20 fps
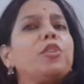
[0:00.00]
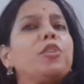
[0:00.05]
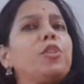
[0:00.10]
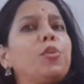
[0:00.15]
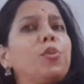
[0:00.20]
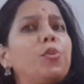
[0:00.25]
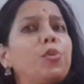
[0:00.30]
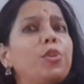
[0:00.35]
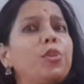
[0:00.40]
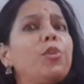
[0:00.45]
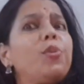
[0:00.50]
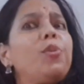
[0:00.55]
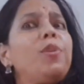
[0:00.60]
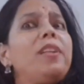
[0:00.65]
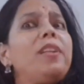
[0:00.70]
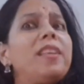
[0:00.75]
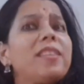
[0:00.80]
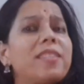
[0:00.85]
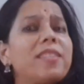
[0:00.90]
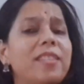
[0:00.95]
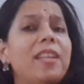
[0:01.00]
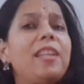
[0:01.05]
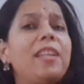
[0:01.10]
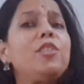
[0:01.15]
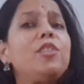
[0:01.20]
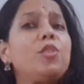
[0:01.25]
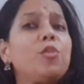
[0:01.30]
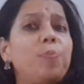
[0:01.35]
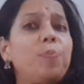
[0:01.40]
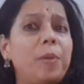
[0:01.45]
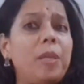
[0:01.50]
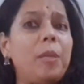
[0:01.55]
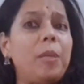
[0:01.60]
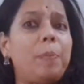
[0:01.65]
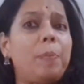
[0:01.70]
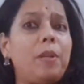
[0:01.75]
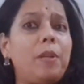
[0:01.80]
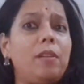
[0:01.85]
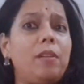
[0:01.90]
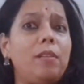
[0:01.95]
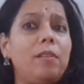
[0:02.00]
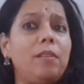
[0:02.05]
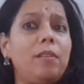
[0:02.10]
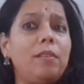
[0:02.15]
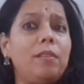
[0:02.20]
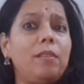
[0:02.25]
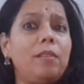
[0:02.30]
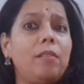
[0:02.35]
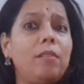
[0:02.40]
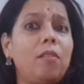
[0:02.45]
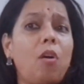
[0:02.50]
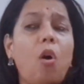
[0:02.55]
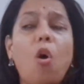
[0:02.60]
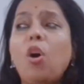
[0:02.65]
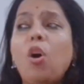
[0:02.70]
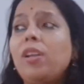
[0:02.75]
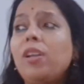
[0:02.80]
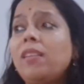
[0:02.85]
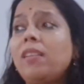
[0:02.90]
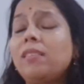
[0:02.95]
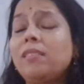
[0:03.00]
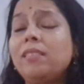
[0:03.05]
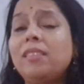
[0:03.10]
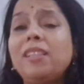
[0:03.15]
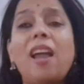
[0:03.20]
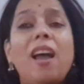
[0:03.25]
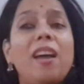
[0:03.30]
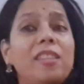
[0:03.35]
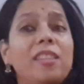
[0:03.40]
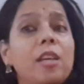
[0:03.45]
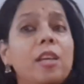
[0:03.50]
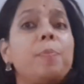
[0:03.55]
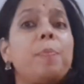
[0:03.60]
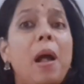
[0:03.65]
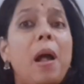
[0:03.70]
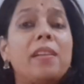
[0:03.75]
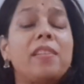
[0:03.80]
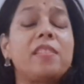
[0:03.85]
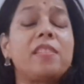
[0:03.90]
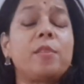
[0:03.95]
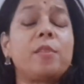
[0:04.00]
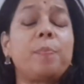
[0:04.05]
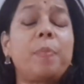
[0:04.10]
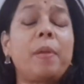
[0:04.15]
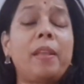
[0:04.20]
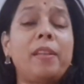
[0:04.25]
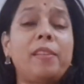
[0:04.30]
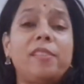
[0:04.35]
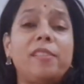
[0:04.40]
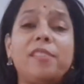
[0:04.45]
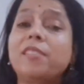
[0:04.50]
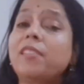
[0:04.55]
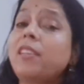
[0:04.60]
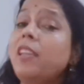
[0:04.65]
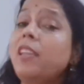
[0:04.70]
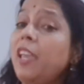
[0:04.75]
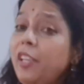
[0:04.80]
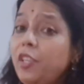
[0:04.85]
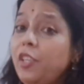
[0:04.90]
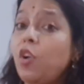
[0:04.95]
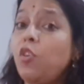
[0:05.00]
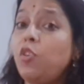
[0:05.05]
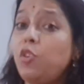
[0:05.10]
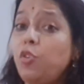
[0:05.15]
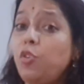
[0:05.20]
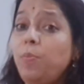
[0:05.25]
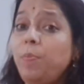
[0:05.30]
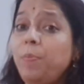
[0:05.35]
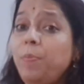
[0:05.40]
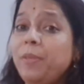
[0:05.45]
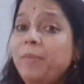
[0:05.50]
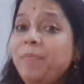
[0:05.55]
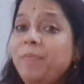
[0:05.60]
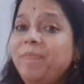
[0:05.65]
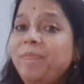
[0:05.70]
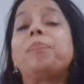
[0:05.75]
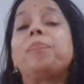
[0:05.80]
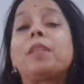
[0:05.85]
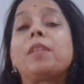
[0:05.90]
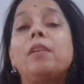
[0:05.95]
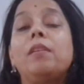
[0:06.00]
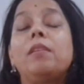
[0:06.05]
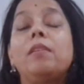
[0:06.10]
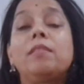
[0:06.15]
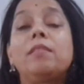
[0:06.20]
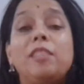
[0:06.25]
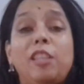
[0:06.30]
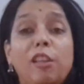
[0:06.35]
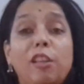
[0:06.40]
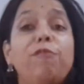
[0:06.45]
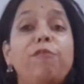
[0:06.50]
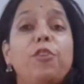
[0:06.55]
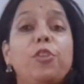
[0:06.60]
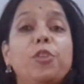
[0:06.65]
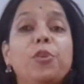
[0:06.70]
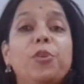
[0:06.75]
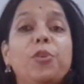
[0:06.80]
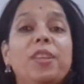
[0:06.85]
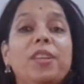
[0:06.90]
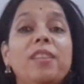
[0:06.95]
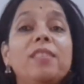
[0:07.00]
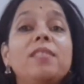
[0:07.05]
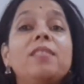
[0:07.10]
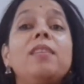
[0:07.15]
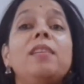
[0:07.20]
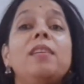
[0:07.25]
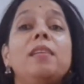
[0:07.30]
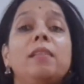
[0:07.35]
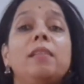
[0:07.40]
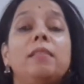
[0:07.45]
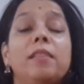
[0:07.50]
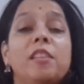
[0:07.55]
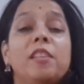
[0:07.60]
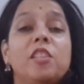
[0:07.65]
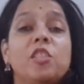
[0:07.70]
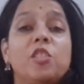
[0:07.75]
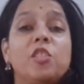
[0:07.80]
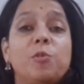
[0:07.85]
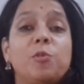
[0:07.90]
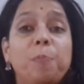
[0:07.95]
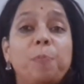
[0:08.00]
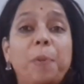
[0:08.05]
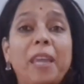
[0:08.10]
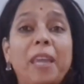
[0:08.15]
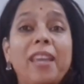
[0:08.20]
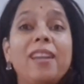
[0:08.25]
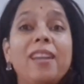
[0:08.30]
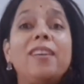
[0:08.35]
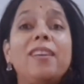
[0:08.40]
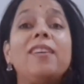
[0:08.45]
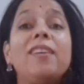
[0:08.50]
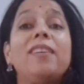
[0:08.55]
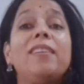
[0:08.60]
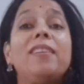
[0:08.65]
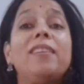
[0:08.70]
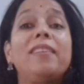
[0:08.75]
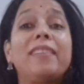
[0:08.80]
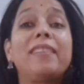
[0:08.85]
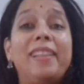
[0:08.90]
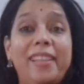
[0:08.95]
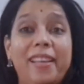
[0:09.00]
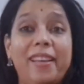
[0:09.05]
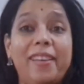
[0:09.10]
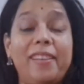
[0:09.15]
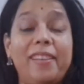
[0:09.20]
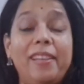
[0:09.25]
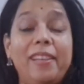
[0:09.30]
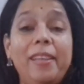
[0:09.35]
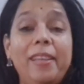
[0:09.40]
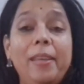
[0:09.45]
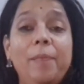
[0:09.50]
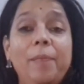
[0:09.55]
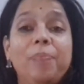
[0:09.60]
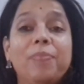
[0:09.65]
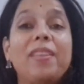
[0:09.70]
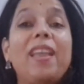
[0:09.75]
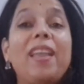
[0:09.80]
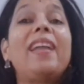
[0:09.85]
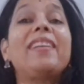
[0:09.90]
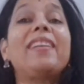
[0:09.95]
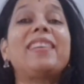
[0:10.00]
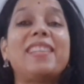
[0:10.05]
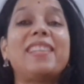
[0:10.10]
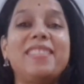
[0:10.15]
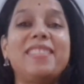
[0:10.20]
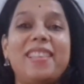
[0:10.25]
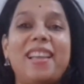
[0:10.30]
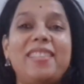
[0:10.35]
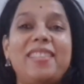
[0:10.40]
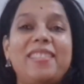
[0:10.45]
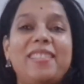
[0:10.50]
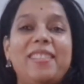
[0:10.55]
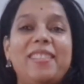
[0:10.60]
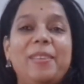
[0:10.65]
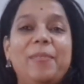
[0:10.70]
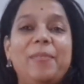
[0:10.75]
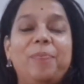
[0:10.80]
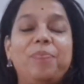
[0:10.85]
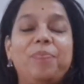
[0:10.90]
Do you listen to people or the other participants in your group? Tip for you is speak clearly and concisely.